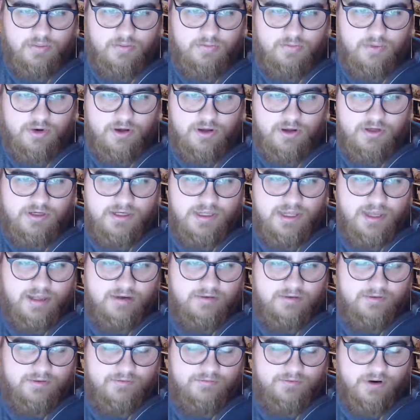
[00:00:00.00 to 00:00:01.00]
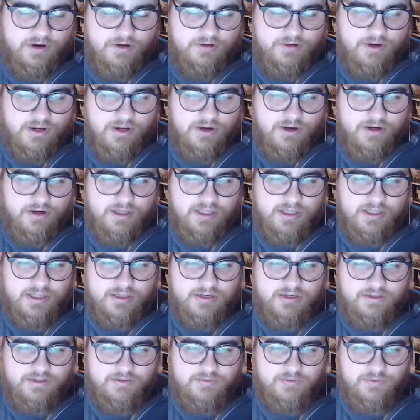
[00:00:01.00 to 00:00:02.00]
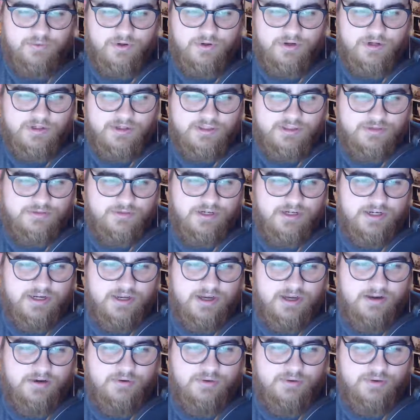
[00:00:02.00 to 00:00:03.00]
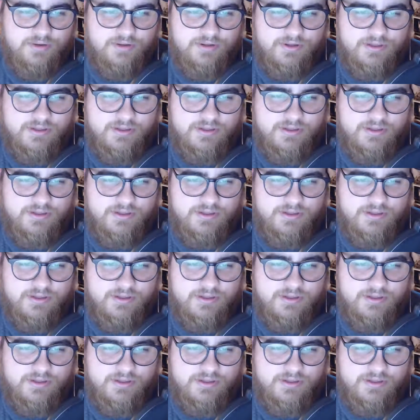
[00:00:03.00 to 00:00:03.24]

But yeah, the Far Cry Arcade, where it is right now,